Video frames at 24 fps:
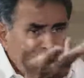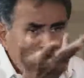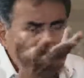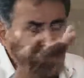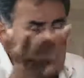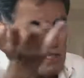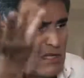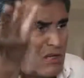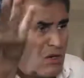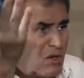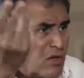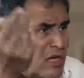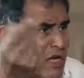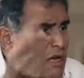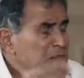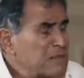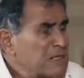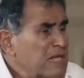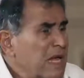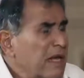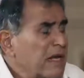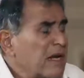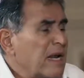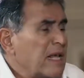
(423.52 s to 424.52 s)
casino
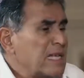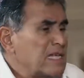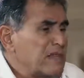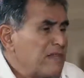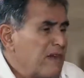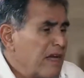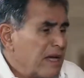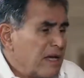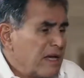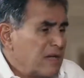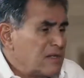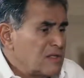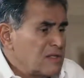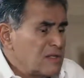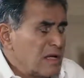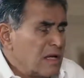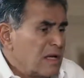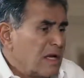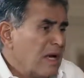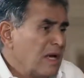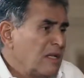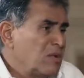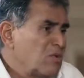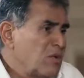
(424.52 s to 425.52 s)
games like Las Vegas.
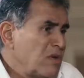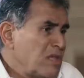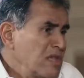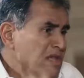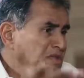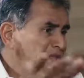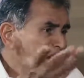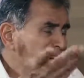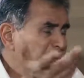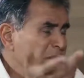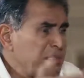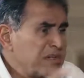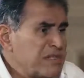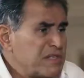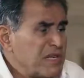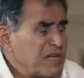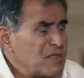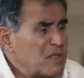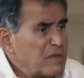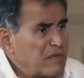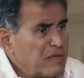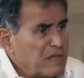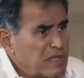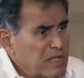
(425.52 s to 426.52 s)
And
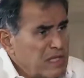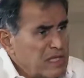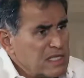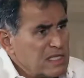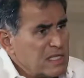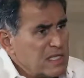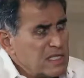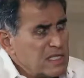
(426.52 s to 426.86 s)
25% of it is